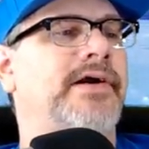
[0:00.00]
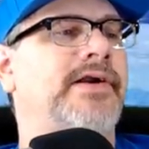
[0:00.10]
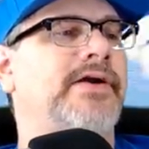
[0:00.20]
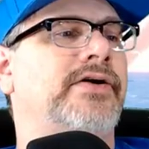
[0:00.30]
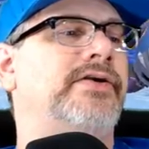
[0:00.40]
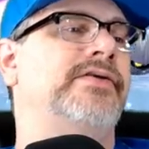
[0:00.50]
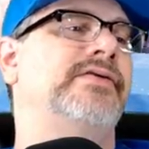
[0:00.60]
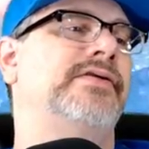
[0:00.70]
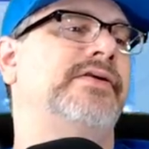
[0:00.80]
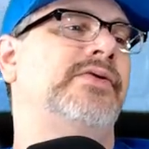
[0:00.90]
Mario.
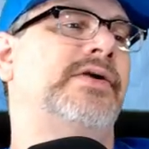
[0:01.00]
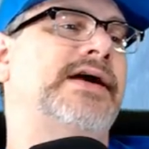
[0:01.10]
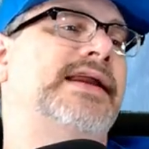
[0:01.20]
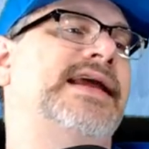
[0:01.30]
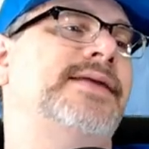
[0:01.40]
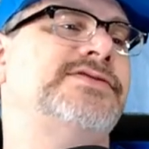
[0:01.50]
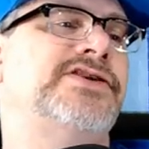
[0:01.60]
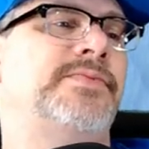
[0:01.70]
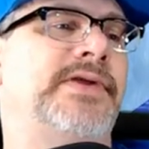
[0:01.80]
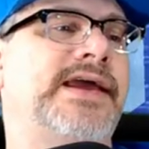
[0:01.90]
What kind of games do
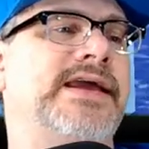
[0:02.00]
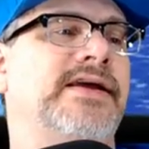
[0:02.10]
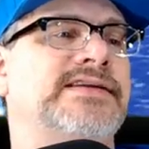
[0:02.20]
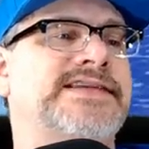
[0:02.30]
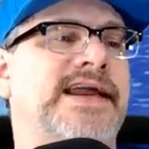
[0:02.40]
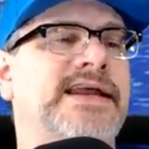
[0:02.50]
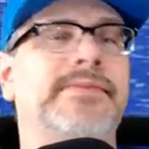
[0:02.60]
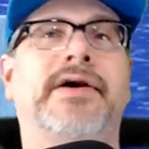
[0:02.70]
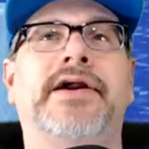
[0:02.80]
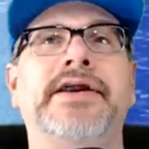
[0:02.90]
you play? Sonic
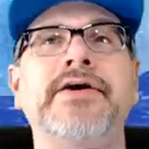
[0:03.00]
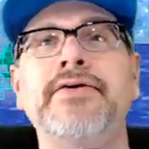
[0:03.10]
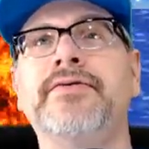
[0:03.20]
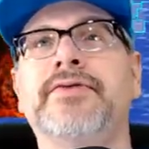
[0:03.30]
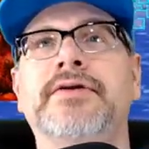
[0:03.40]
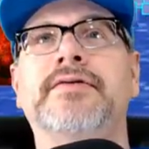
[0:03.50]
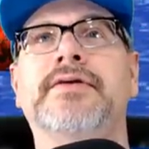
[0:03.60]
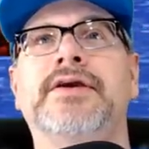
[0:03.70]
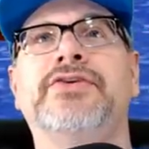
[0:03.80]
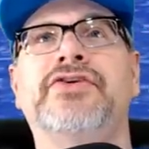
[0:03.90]
and Mario?
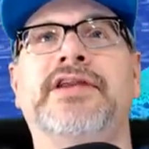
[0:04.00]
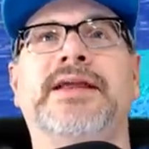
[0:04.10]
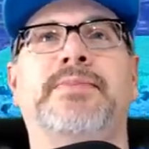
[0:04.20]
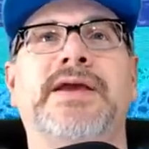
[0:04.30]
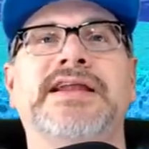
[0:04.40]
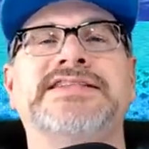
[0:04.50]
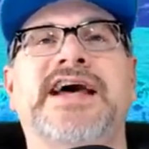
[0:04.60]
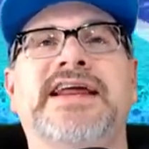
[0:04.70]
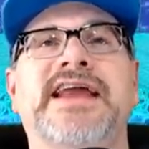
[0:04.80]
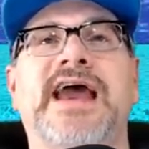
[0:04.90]
Do you like playing
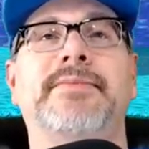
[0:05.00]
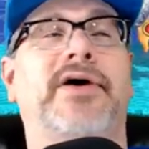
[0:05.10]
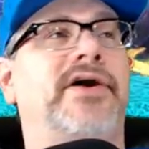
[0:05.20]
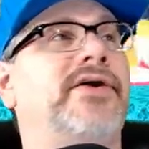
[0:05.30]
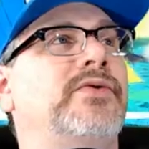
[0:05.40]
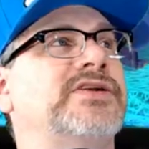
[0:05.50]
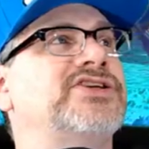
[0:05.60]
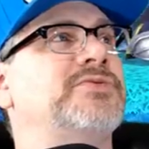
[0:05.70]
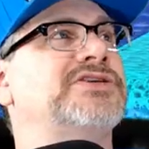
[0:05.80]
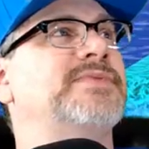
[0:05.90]
Sonic and Mario with
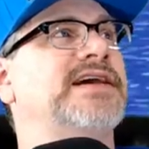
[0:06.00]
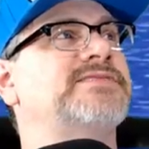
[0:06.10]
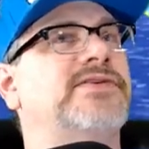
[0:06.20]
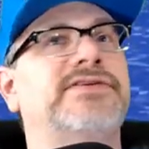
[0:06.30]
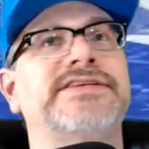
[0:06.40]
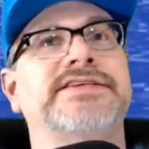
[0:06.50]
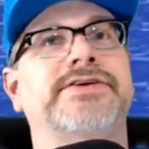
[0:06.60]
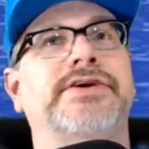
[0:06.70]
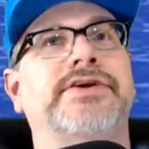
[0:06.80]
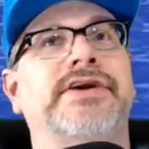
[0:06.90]
Super Smash Bros. since
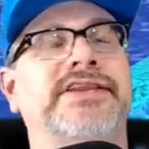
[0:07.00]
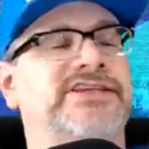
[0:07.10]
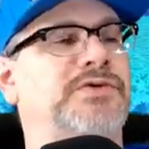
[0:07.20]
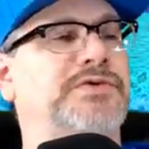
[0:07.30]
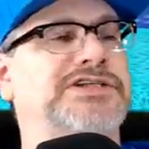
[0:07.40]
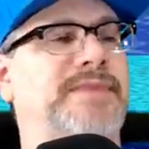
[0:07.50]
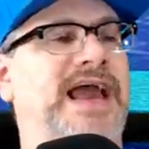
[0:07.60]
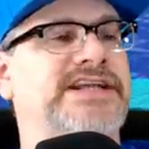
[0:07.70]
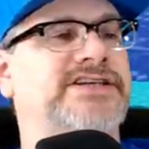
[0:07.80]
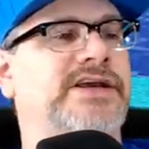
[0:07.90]
you're here at the Super
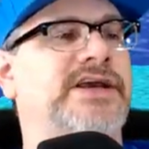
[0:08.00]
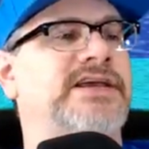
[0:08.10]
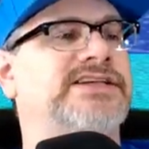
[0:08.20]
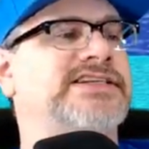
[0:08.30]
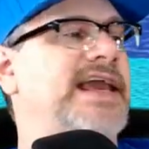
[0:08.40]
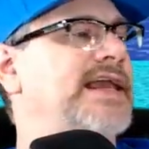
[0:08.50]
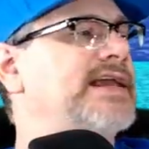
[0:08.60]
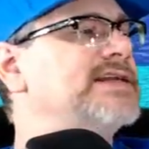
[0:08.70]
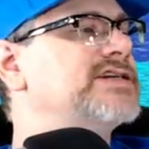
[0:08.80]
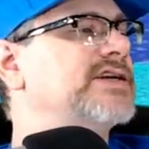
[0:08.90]
Smash
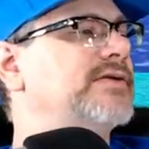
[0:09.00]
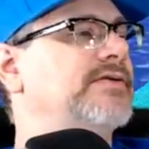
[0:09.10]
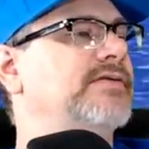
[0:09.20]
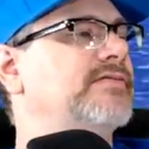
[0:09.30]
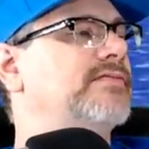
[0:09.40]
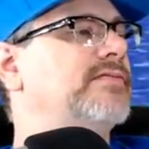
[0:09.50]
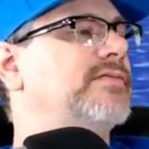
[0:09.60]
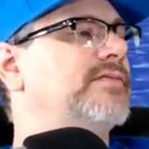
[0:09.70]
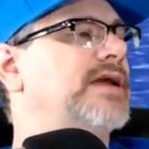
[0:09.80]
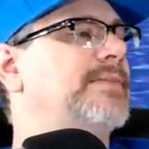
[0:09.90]
stage?
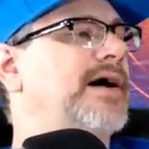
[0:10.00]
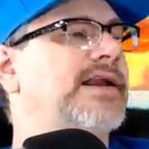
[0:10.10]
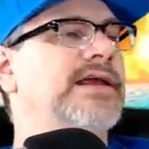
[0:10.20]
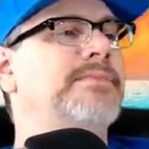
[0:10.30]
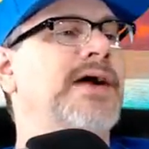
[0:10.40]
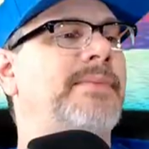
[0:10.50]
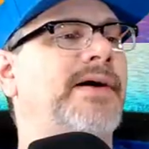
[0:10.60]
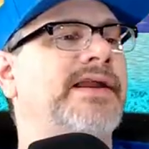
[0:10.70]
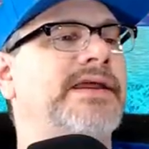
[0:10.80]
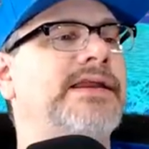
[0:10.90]
Come on in, pop
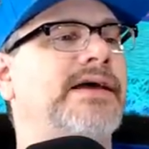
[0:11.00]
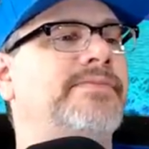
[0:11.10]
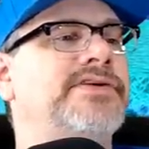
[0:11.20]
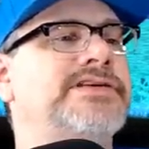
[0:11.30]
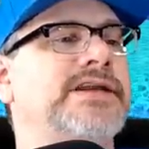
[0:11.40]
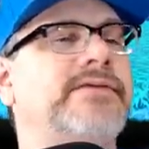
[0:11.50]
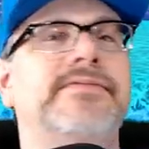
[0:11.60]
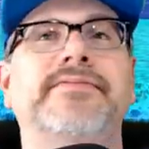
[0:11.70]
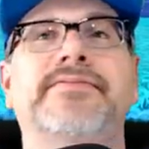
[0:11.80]
on in. I appreciate it.